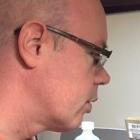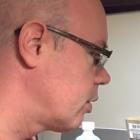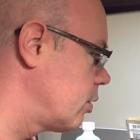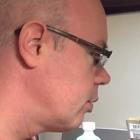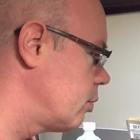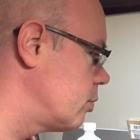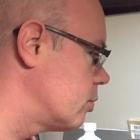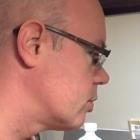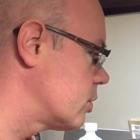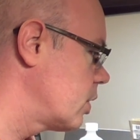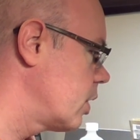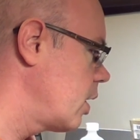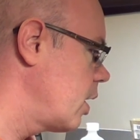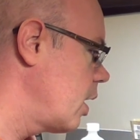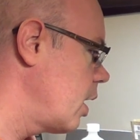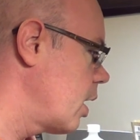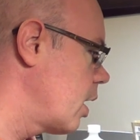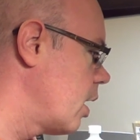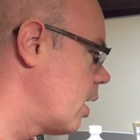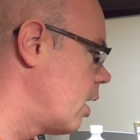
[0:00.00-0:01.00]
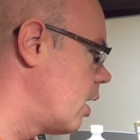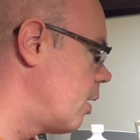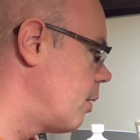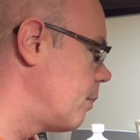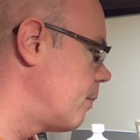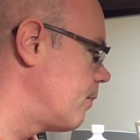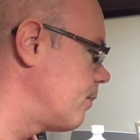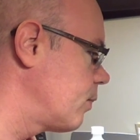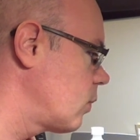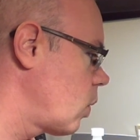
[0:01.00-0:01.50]
Q's,
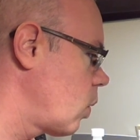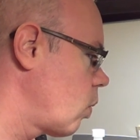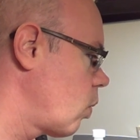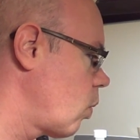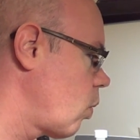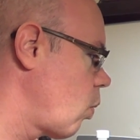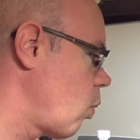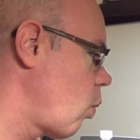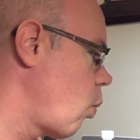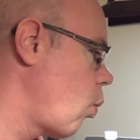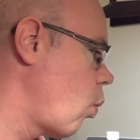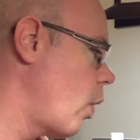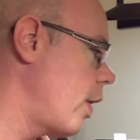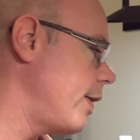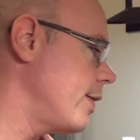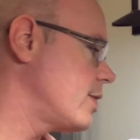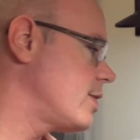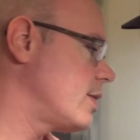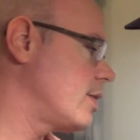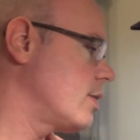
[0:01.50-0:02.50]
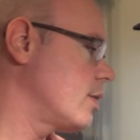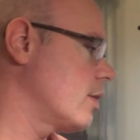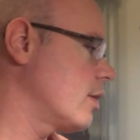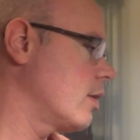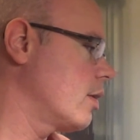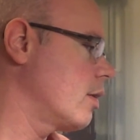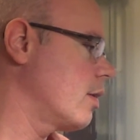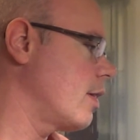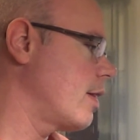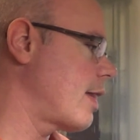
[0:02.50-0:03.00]
what is
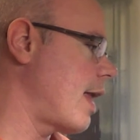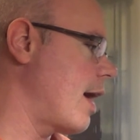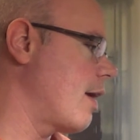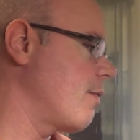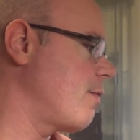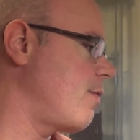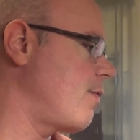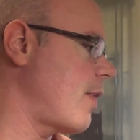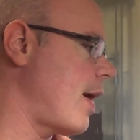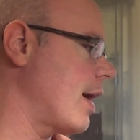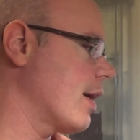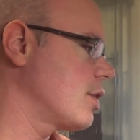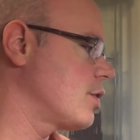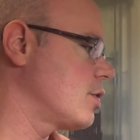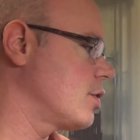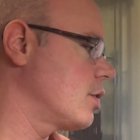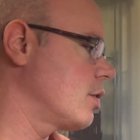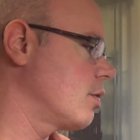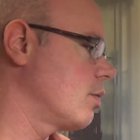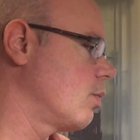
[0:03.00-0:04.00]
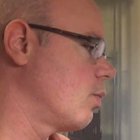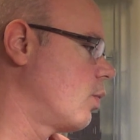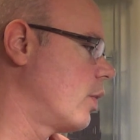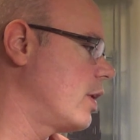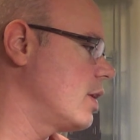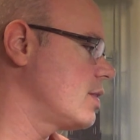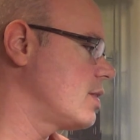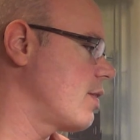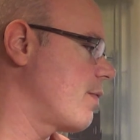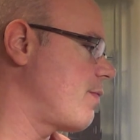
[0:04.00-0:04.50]
that faction?
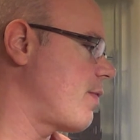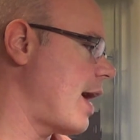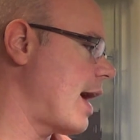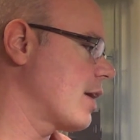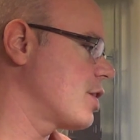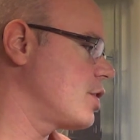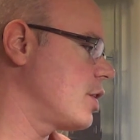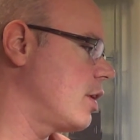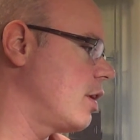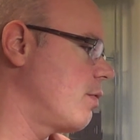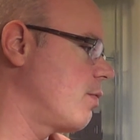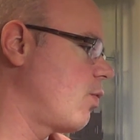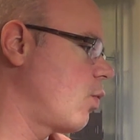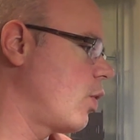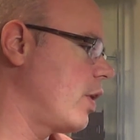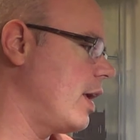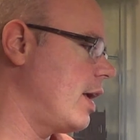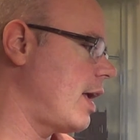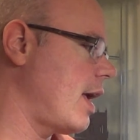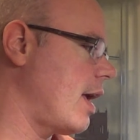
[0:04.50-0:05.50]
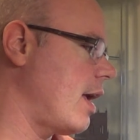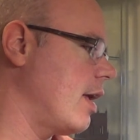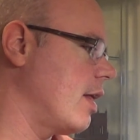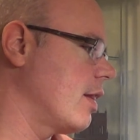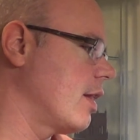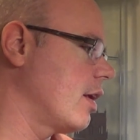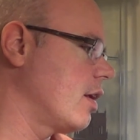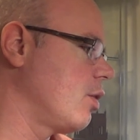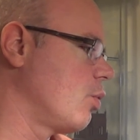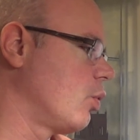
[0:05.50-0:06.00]
What is the faction in
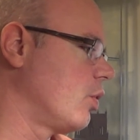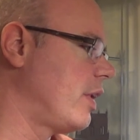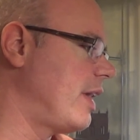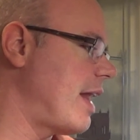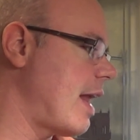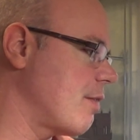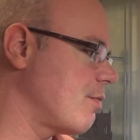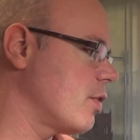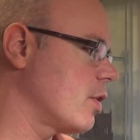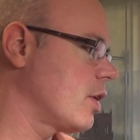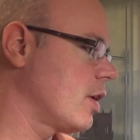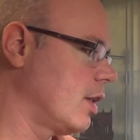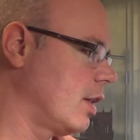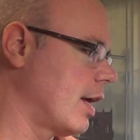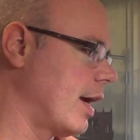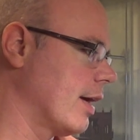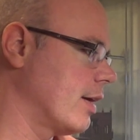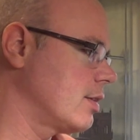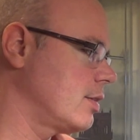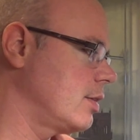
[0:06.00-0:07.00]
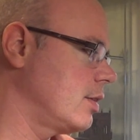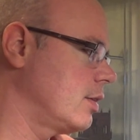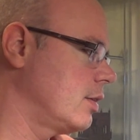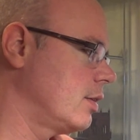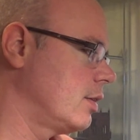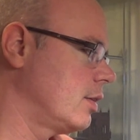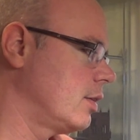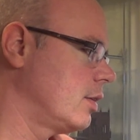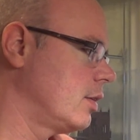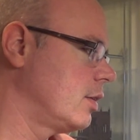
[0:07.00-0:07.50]
40K that you will never collect,
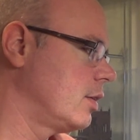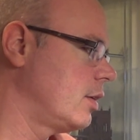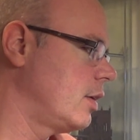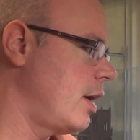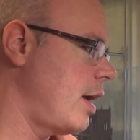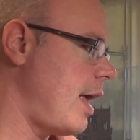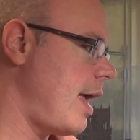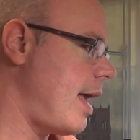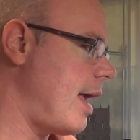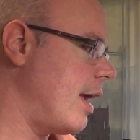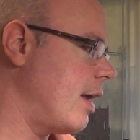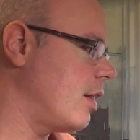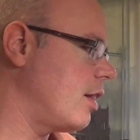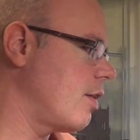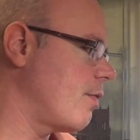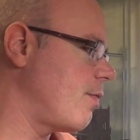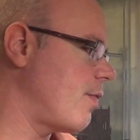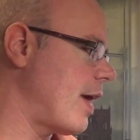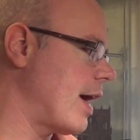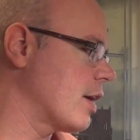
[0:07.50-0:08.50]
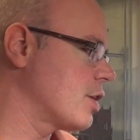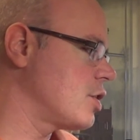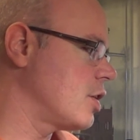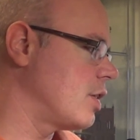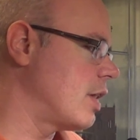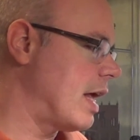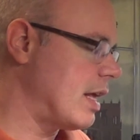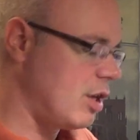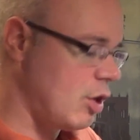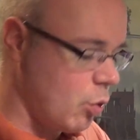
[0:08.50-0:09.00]
and the
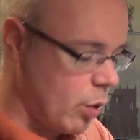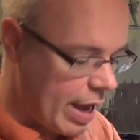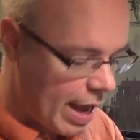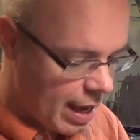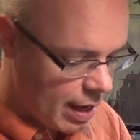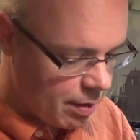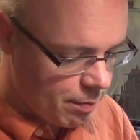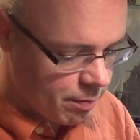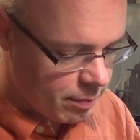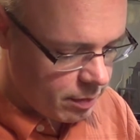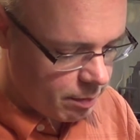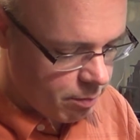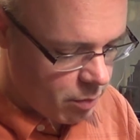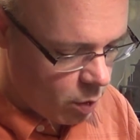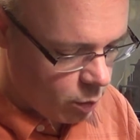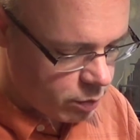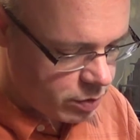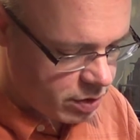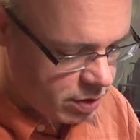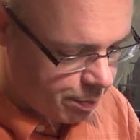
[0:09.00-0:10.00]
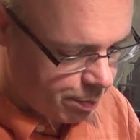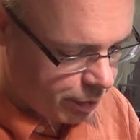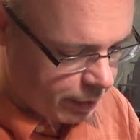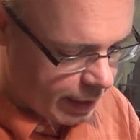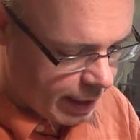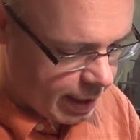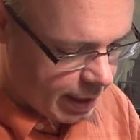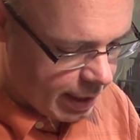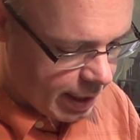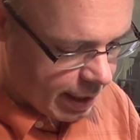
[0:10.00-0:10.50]
faction that you hate most to
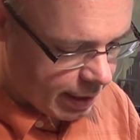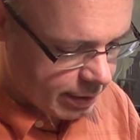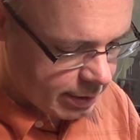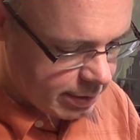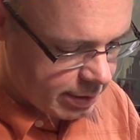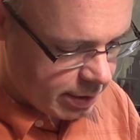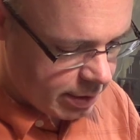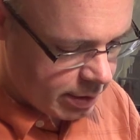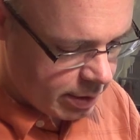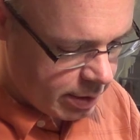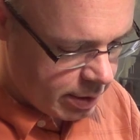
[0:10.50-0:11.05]
play against?